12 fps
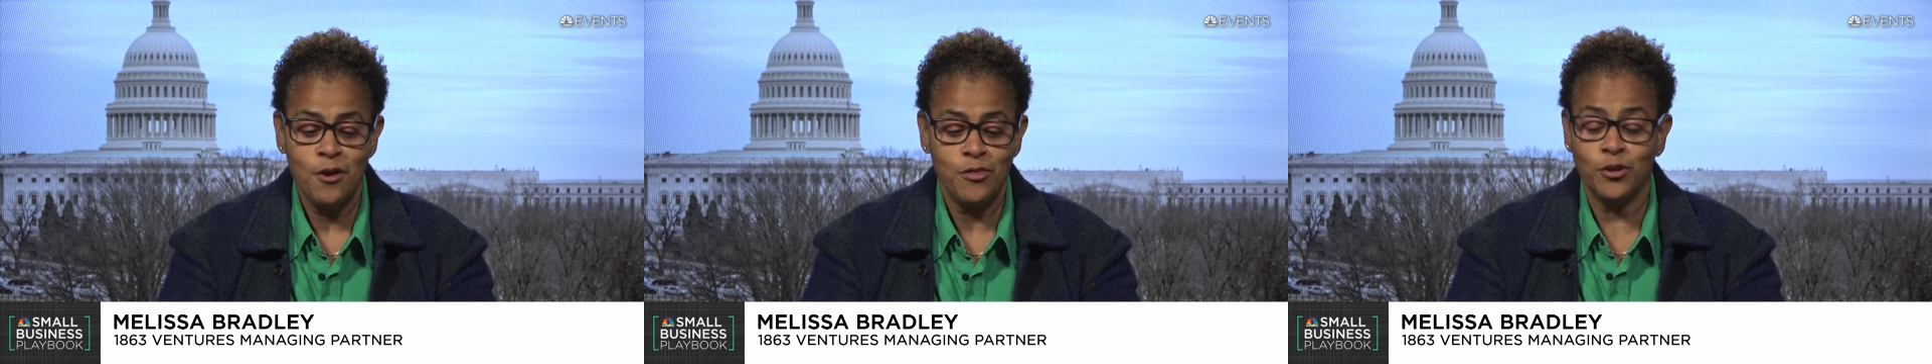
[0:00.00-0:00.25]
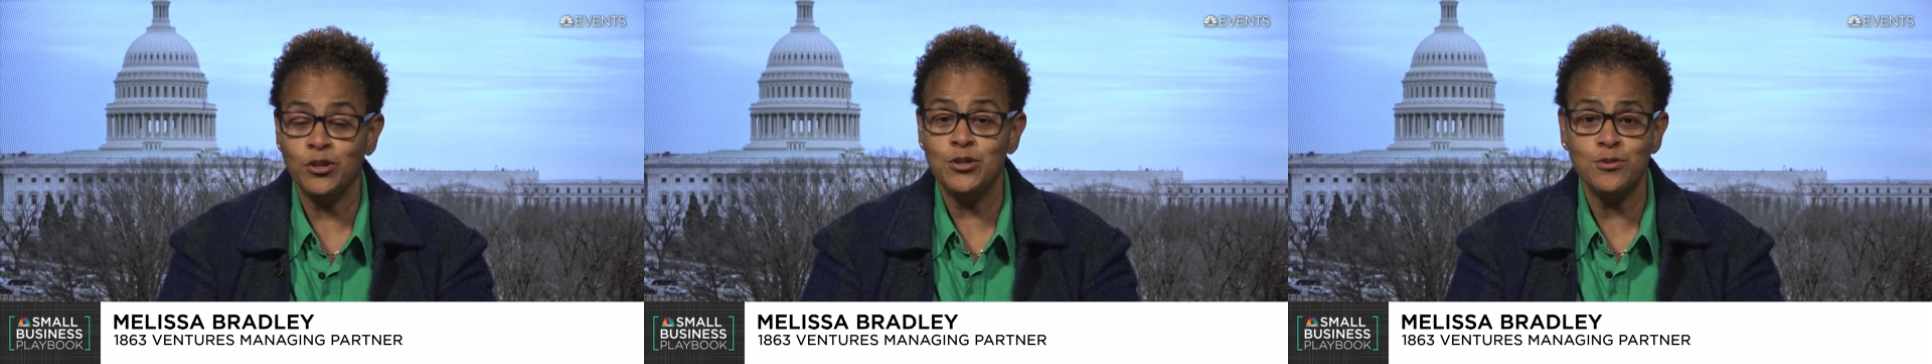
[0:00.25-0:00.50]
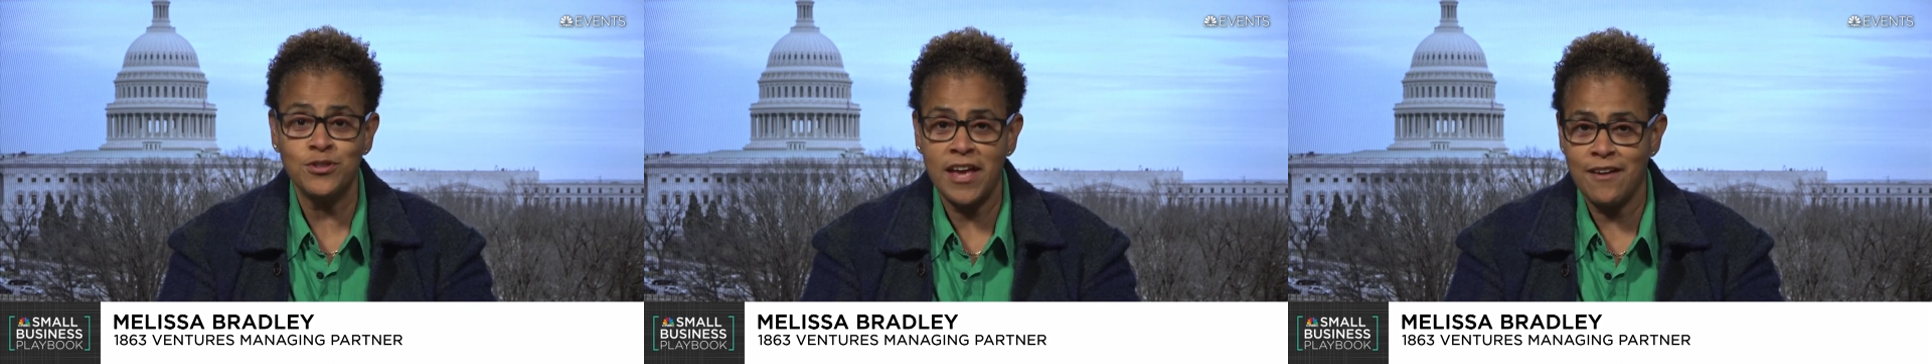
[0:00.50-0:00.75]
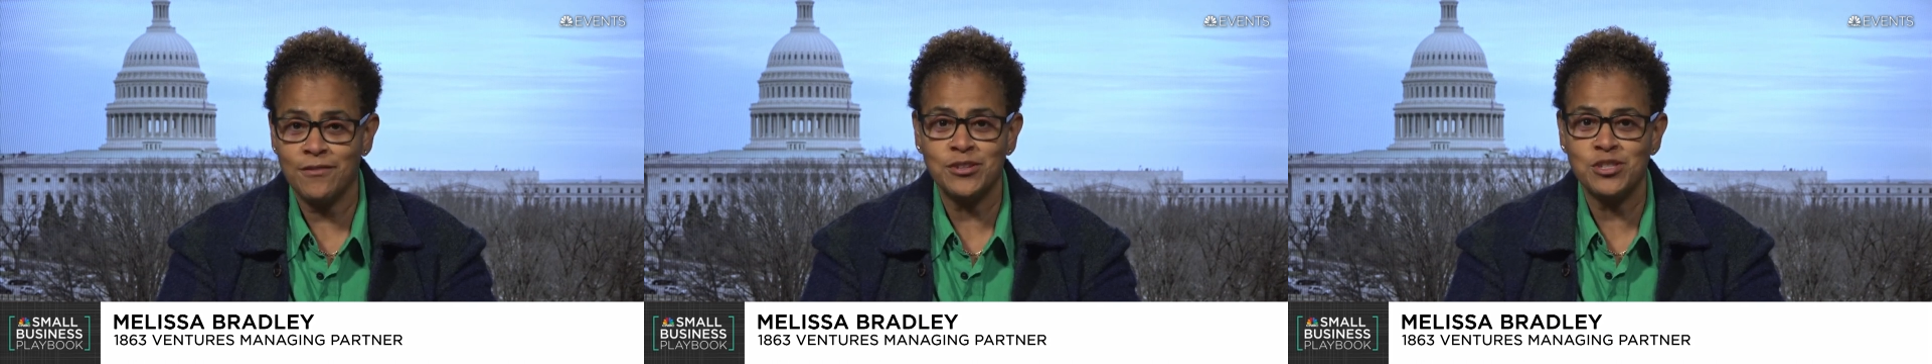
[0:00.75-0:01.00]
They're used to
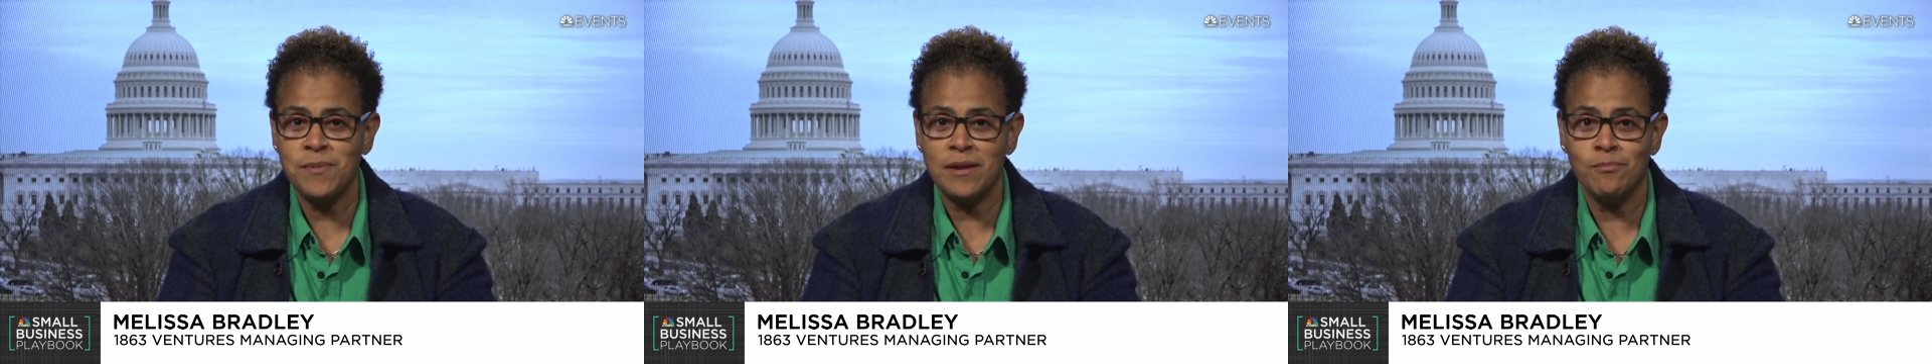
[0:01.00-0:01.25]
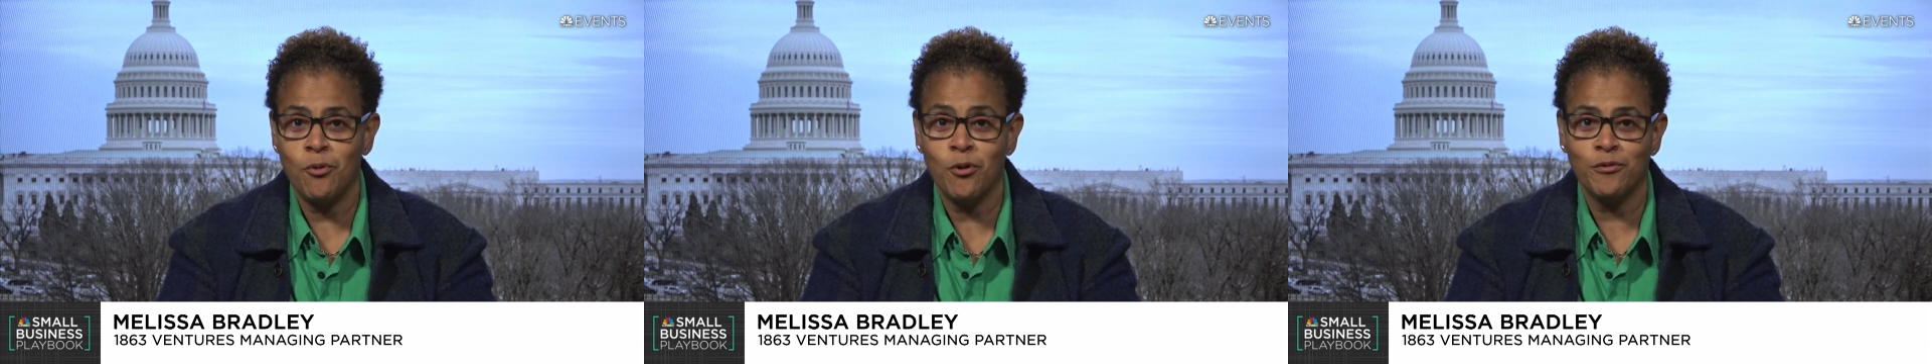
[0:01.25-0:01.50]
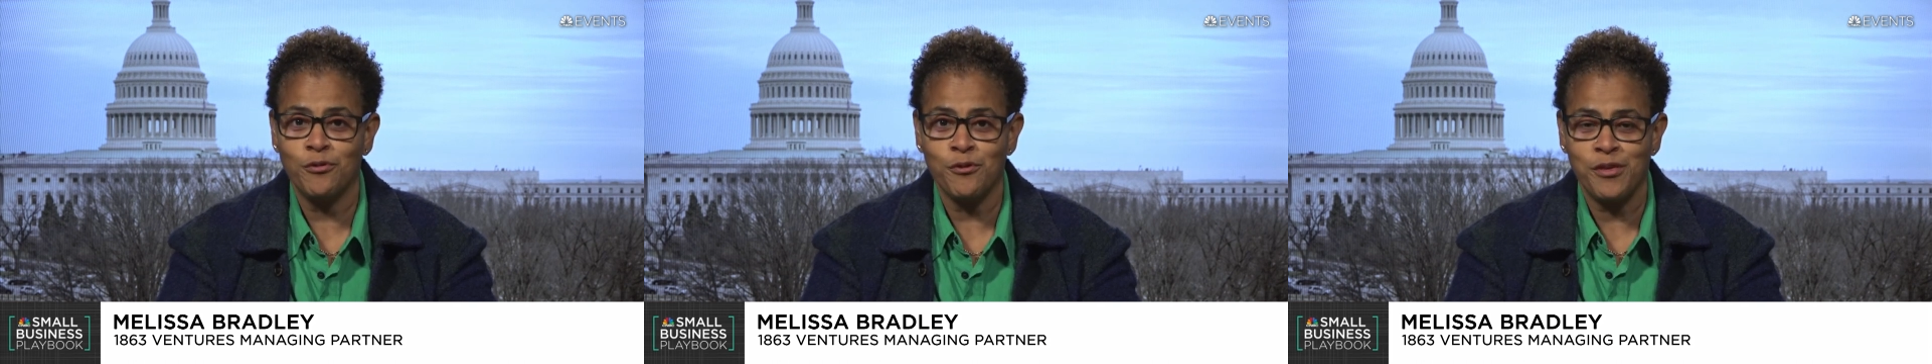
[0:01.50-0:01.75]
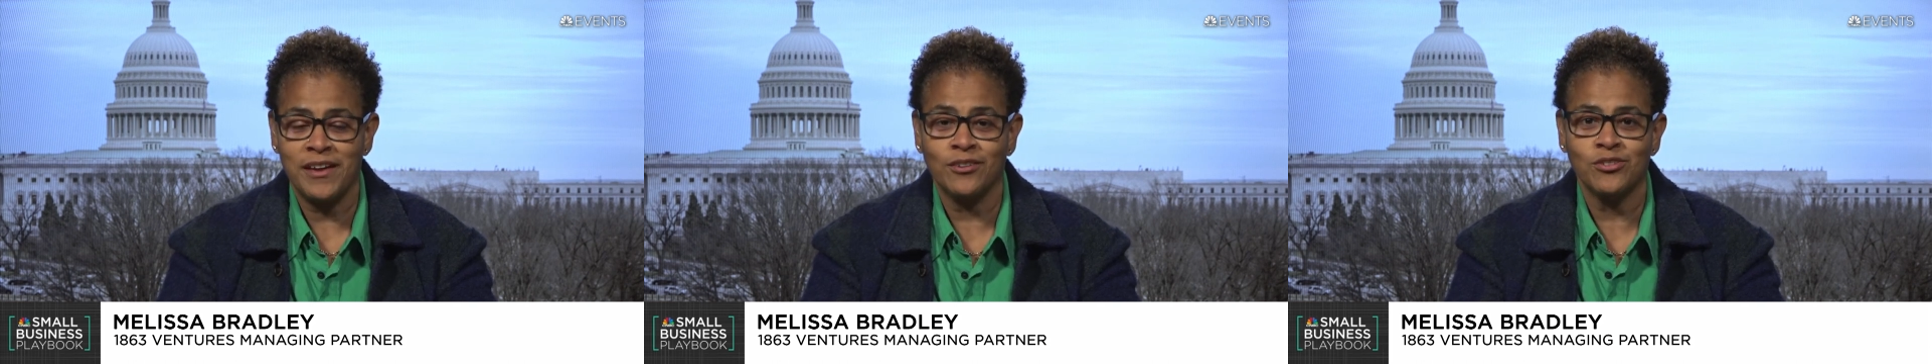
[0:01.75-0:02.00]
having to spend more for
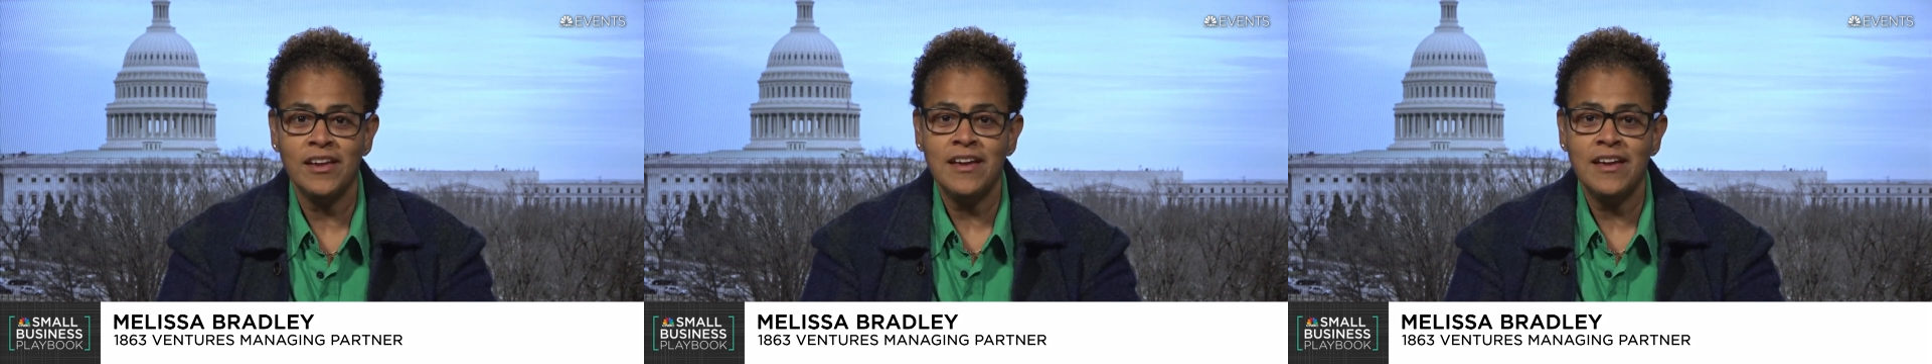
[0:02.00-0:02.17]
things.